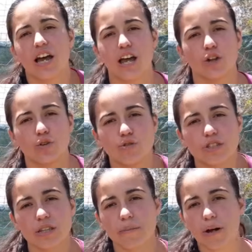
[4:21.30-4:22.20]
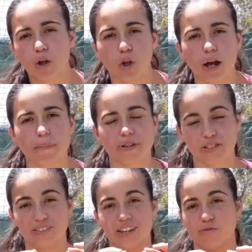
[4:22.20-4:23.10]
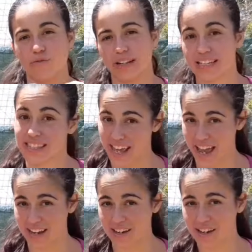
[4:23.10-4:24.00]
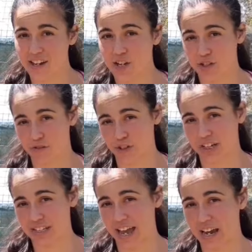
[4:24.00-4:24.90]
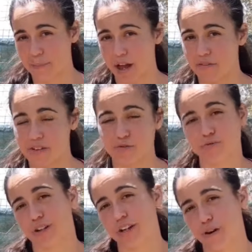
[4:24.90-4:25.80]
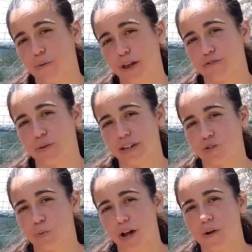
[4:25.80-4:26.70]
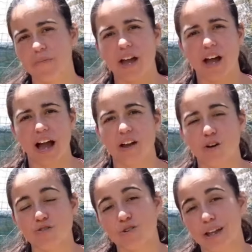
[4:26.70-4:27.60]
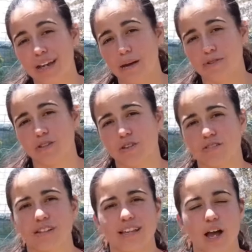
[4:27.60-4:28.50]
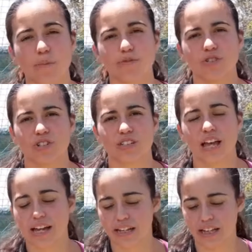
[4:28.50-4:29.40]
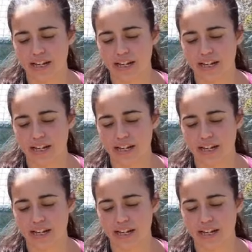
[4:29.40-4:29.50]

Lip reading: loosen them all up so that they can release the egg. So if the chicken's egg bound, that's a really great way of doing it as well. I also like Epsom salts because it helps to just clean